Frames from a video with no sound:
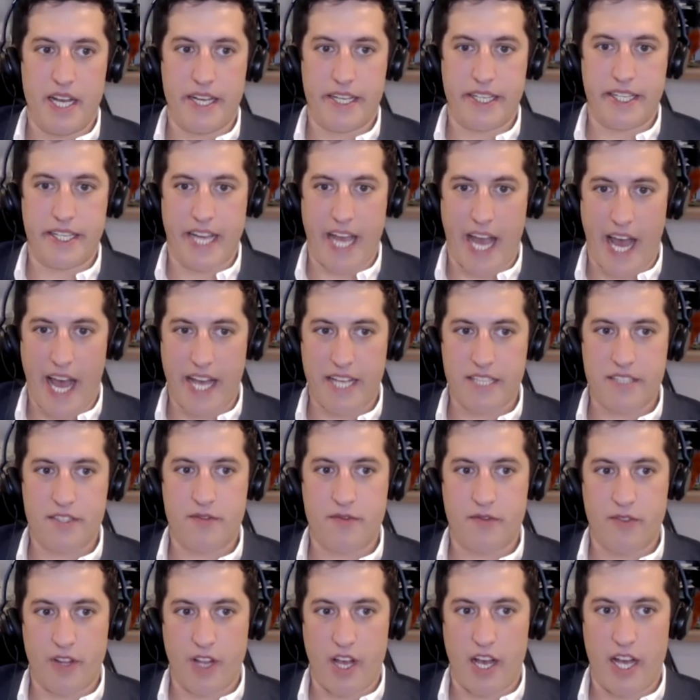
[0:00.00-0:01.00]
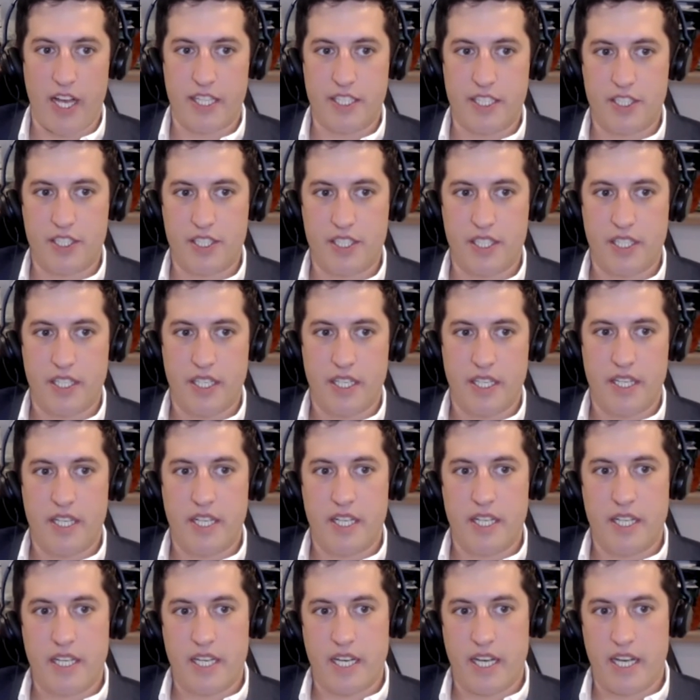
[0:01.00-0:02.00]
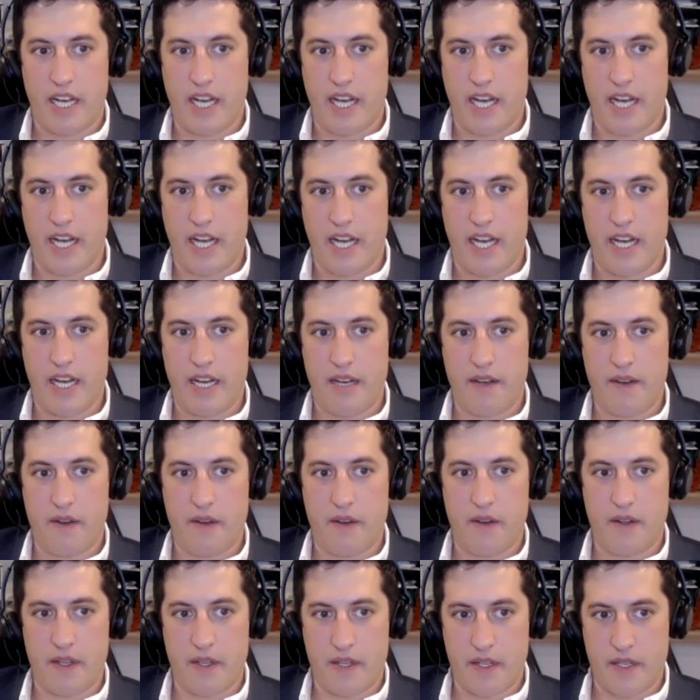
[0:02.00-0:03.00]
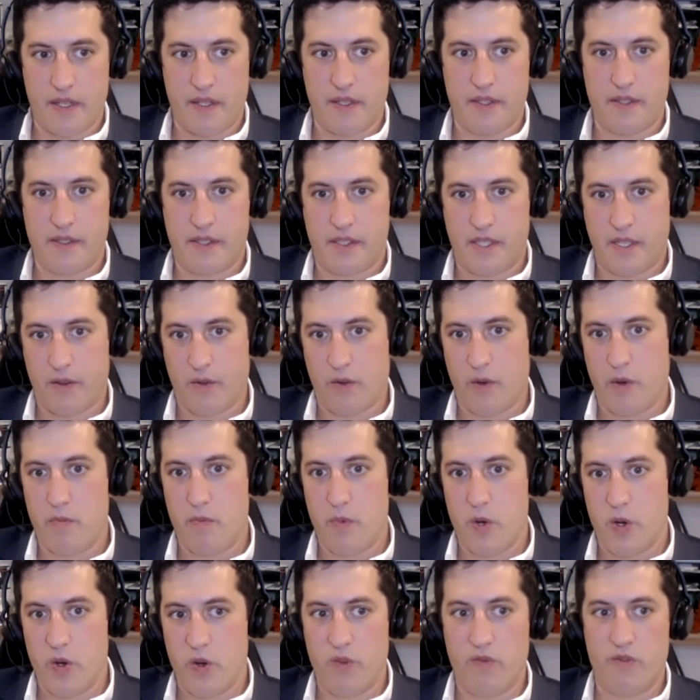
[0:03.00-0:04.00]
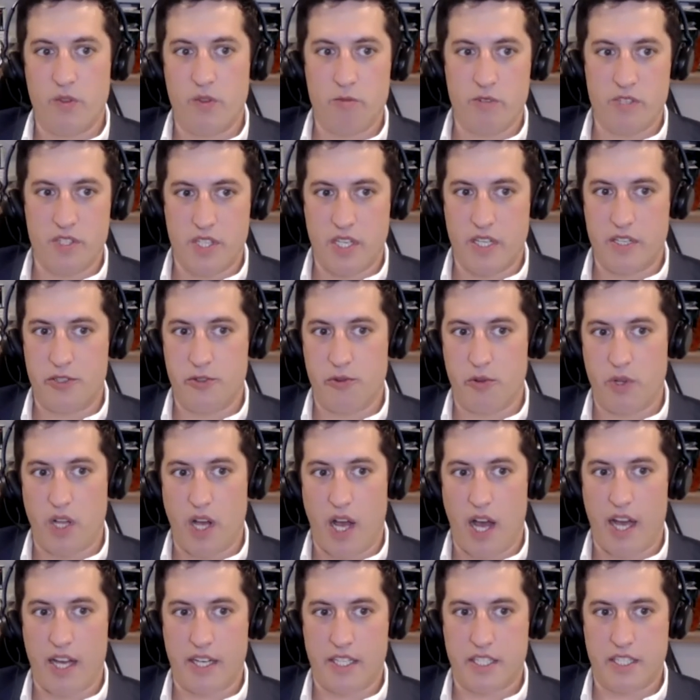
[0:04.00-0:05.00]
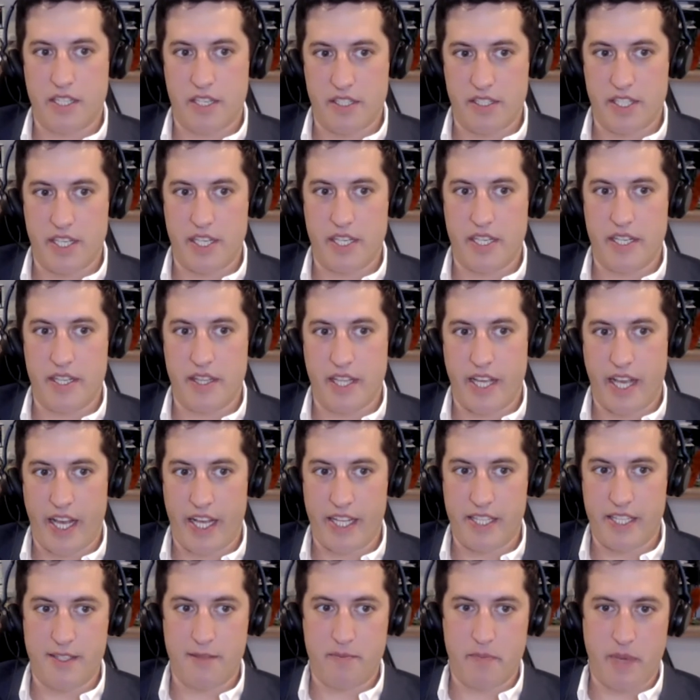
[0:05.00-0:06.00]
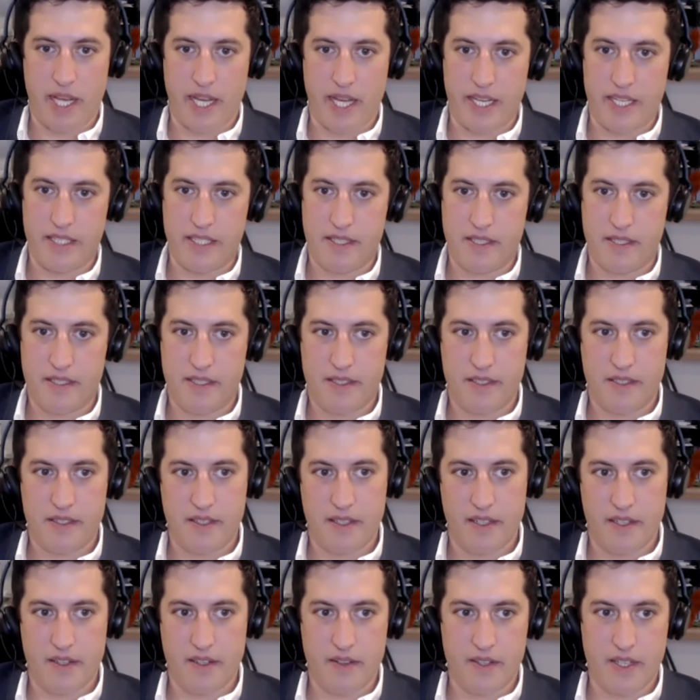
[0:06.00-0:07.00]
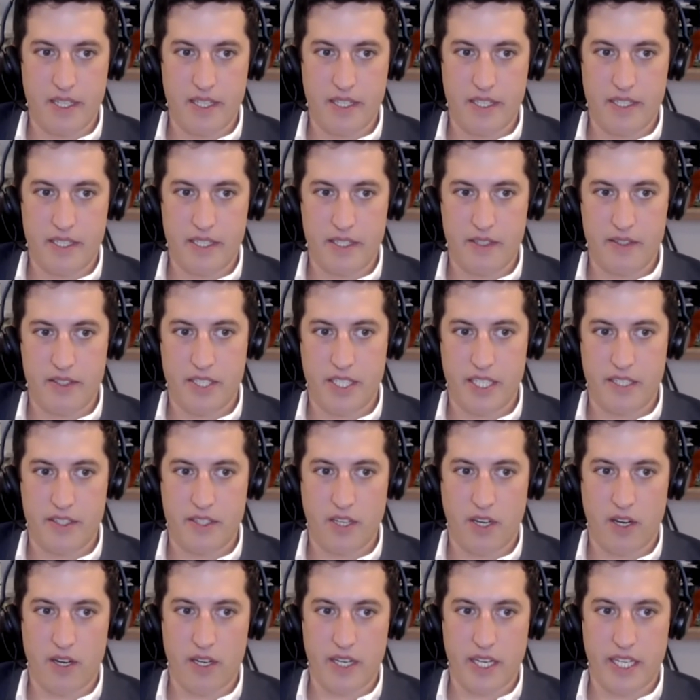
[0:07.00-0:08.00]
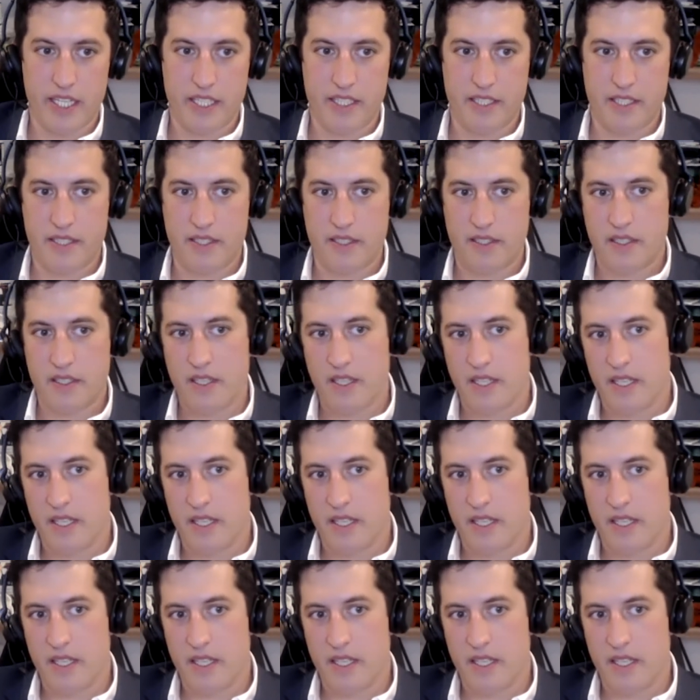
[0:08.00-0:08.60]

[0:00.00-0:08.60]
gas flush to remove the residual oxygen in the headspace. You know, you see targets